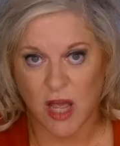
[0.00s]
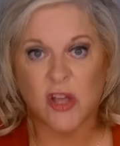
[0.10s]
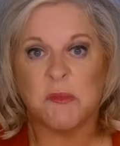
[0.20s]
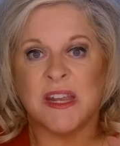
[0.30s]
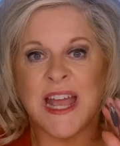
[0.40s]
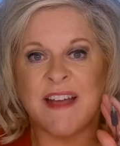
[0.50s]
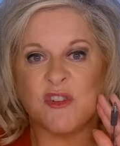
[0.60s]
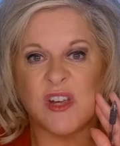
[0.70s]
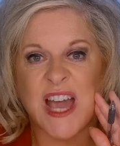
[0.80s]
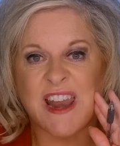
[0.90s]
Oh, you mean
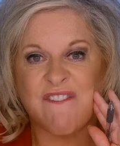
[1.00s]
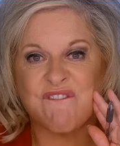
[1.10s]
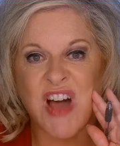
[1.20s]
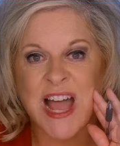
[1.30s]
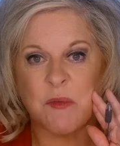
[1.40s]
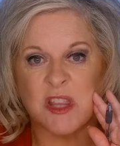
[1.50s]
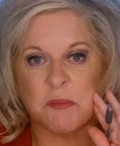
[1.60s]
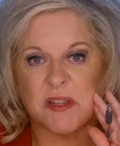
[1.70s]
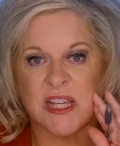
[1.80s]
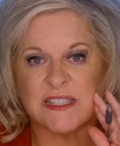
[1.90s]
after he had a fight with the
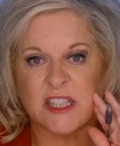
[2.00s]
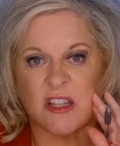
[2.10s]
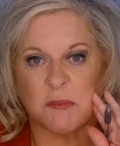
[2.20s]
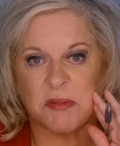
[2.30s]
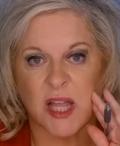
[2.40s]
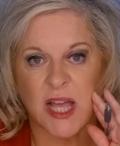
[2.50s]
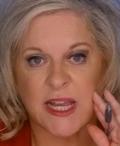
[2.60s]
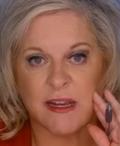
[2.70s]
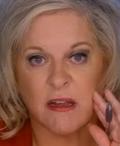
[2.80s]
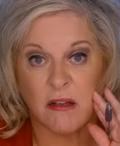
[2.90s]
police on the
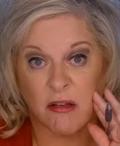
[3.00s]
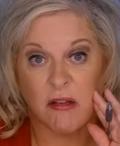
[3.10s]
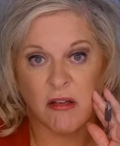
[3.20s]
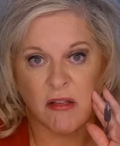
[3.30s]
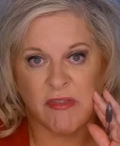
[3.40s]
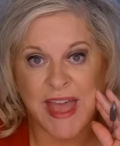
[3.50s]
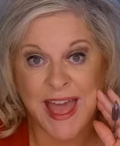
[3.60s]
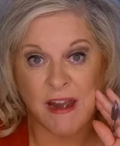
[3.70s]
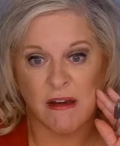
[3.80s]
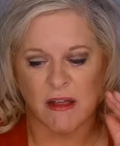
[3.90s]
plane? That?